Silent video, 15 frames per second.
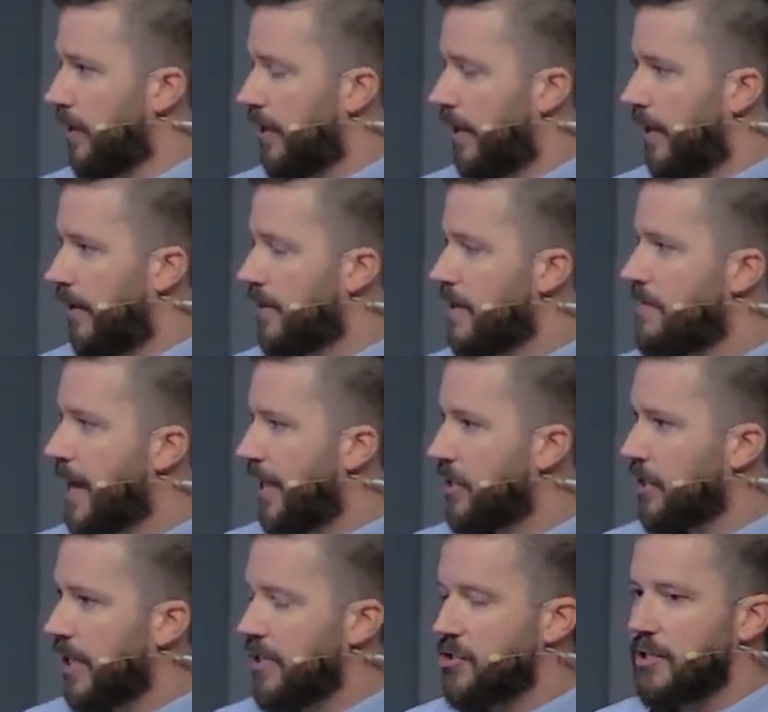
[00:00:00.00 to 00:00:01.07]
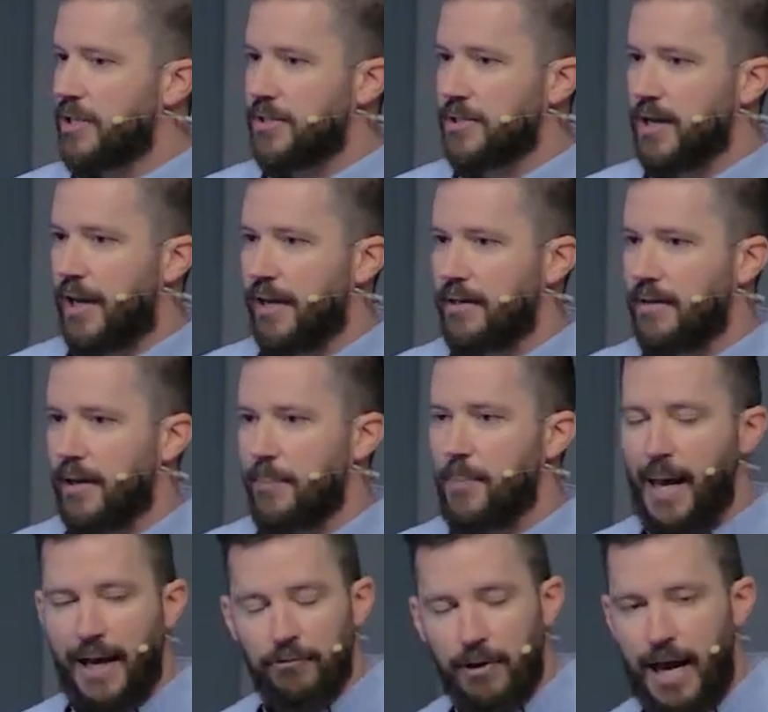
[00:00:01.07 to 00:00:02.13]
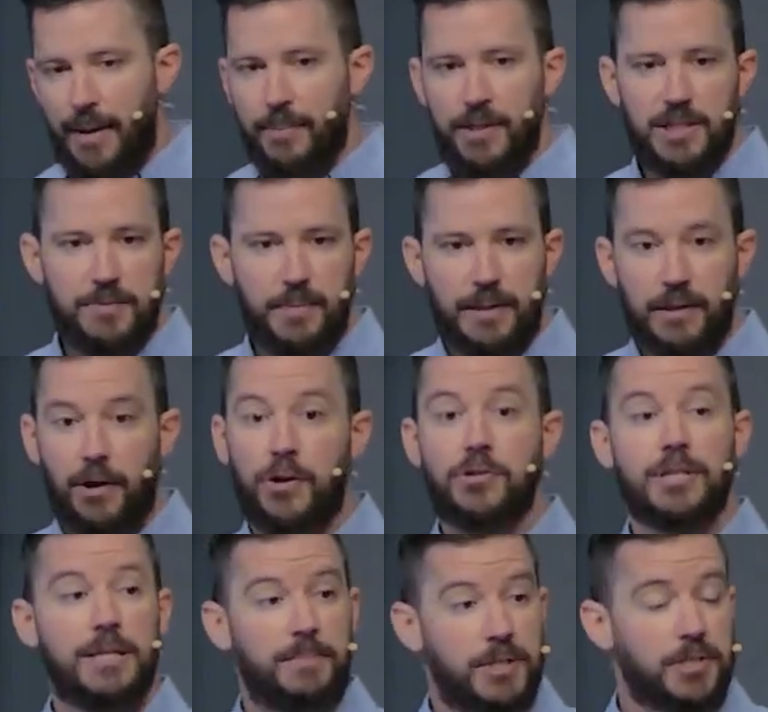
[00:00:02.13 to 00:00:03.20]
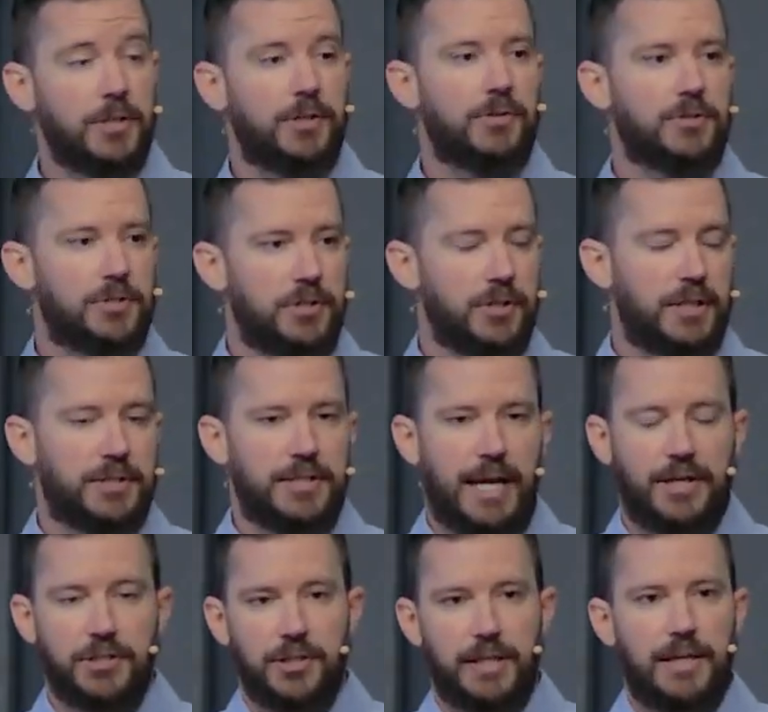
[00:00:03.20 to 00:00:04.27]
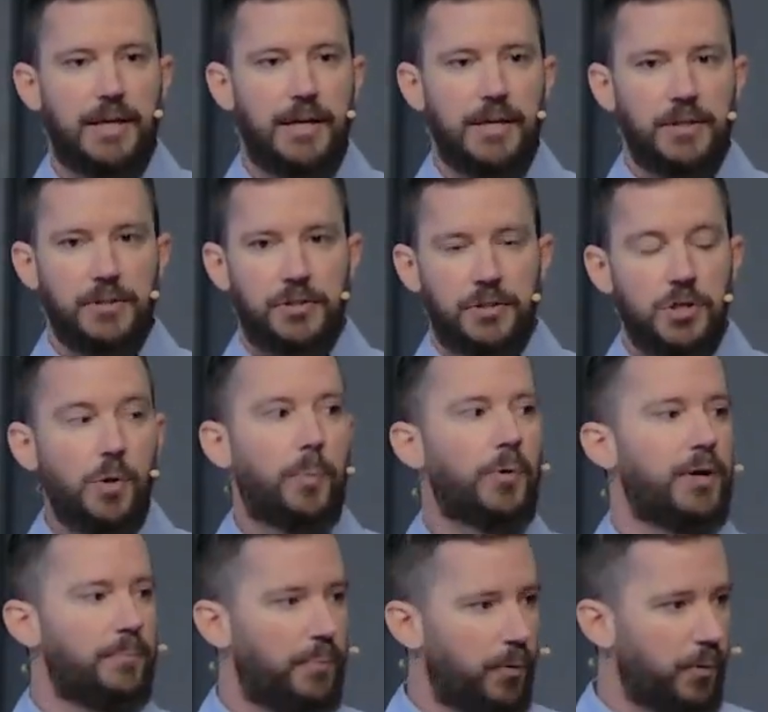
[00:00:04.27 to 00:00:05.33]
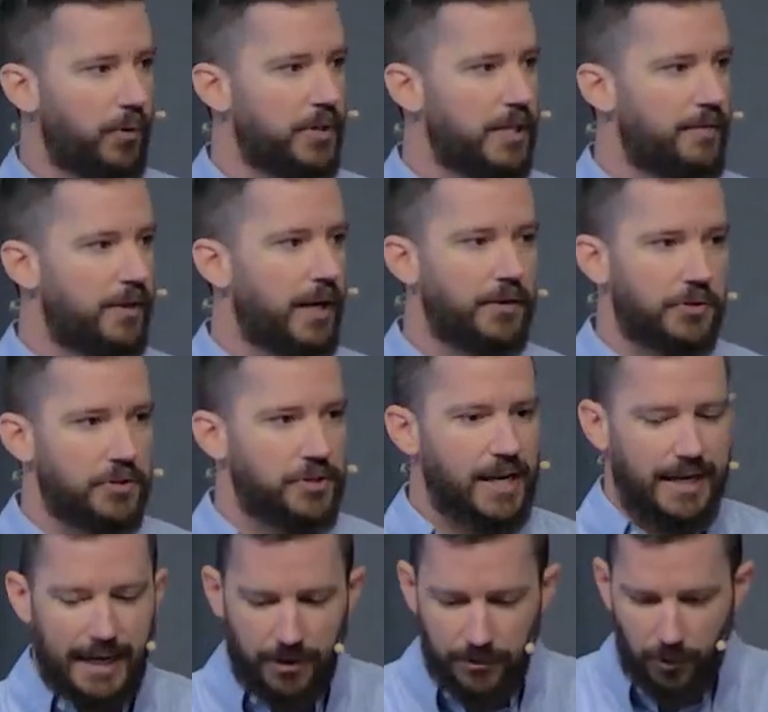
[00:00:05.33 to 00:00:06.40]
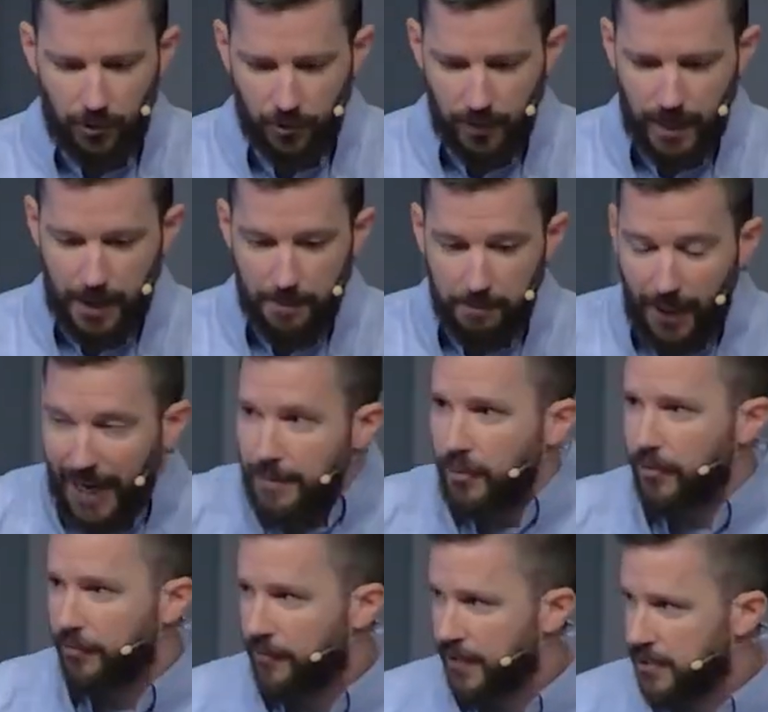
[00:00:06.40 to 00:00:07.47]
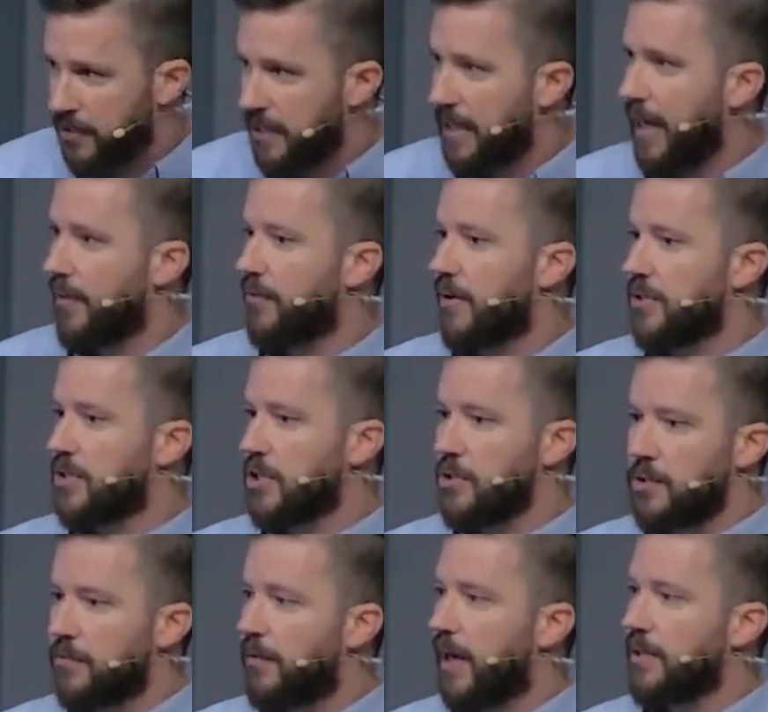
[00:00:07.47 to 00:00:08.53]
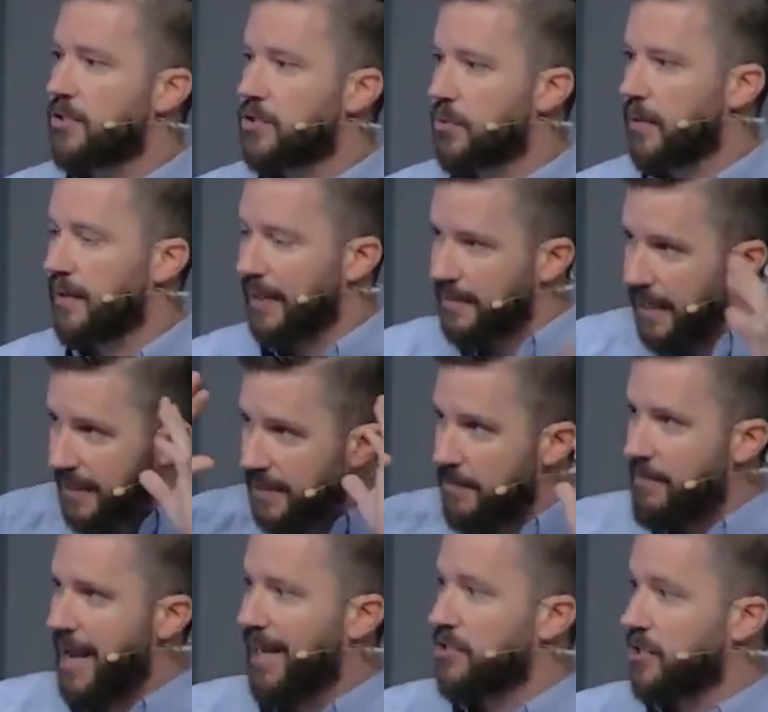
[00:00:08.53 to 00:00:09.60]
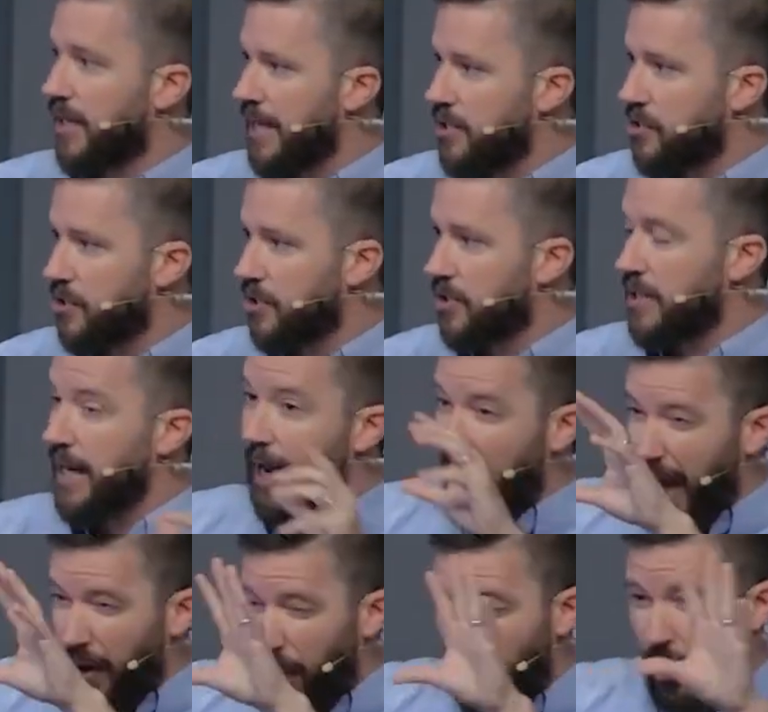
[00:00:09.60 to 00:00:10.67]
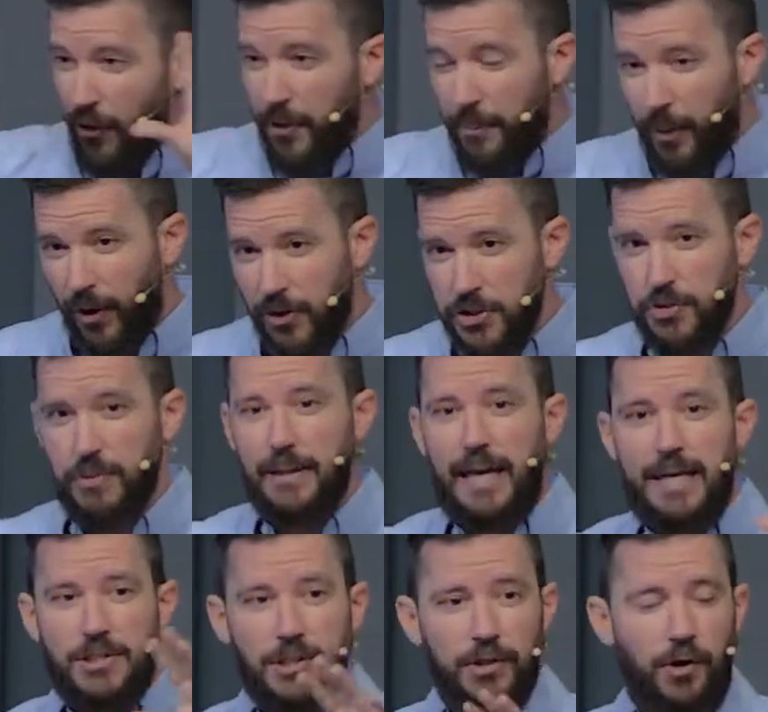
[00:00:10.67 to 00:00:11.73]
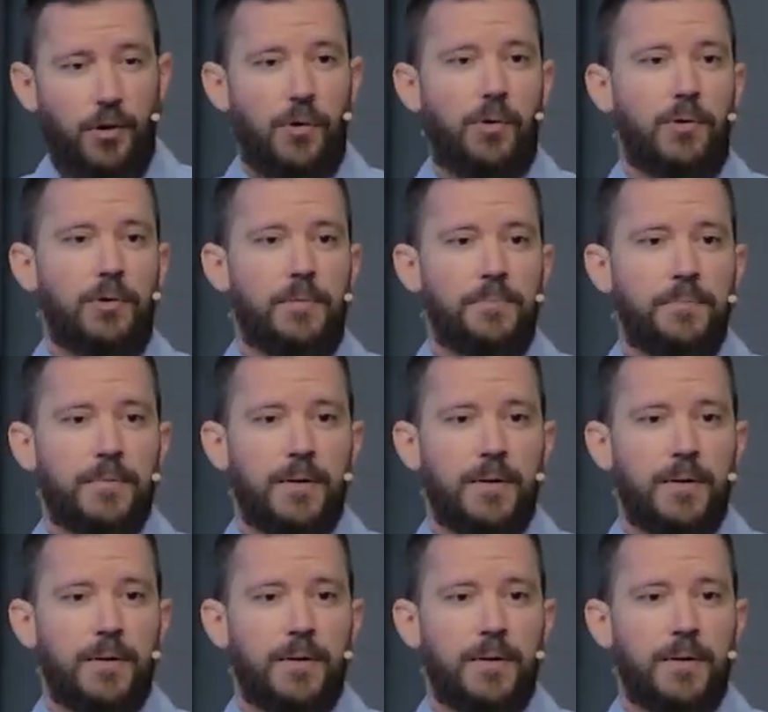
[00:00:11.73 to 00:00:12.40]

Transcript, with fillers: Uh, the imagination has gotten a bad rap and has been largely misunderstood. It's actually super important to even understanding how the whole Bible fits together as a unified story. That takes imagination to see how all the parts relate to the whole.